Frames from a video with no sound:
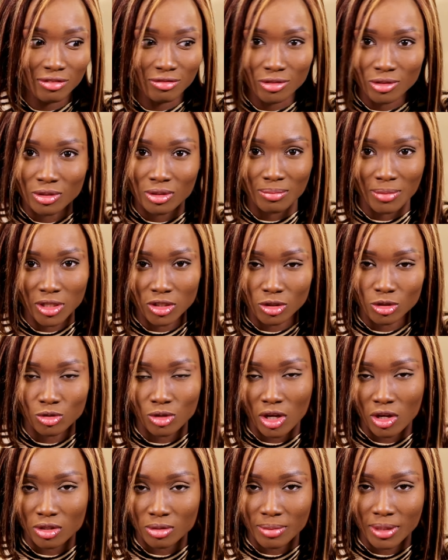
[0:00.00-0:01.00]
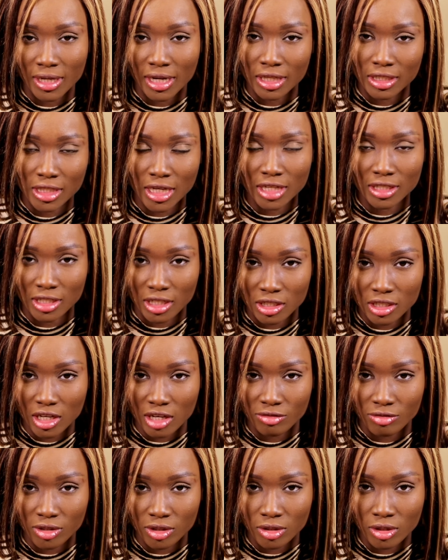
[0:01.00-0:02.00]
even going to mention to her husband that she has
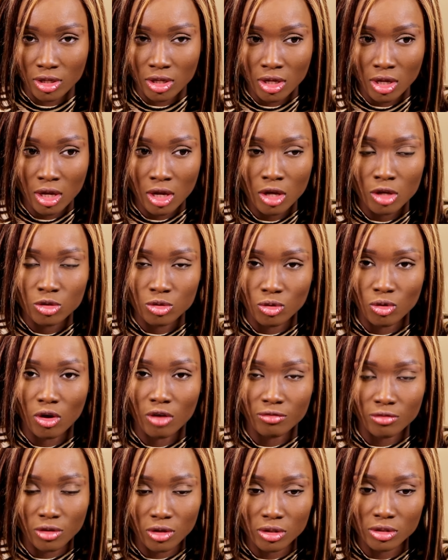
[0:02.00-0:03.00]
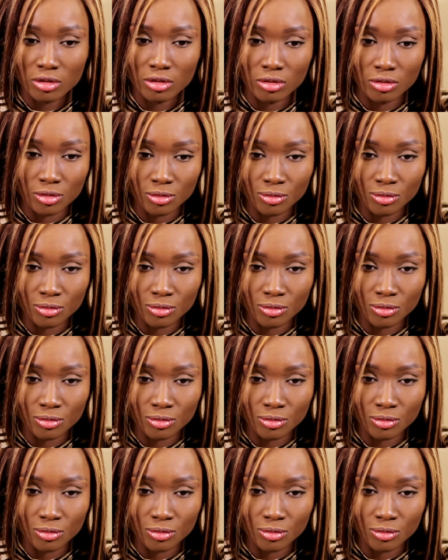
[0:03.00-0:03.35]
HIV. So, of course, you